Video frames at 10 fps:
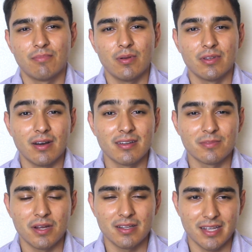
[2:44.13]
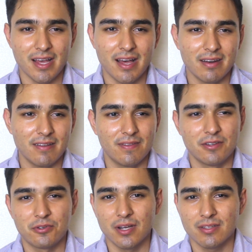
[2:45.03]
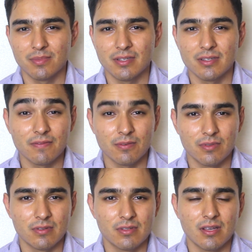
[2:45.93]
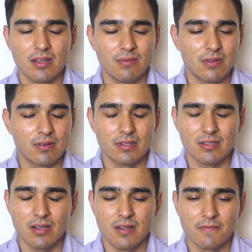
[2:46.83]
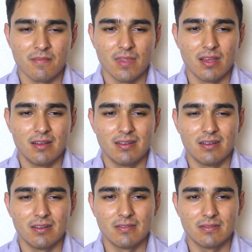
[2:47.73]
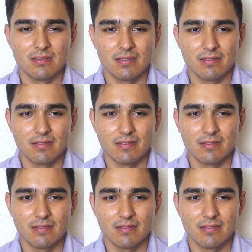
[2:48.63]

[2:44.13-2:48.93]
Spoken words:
Probably not as bad as they had it if they try something different with their skin, whether it's a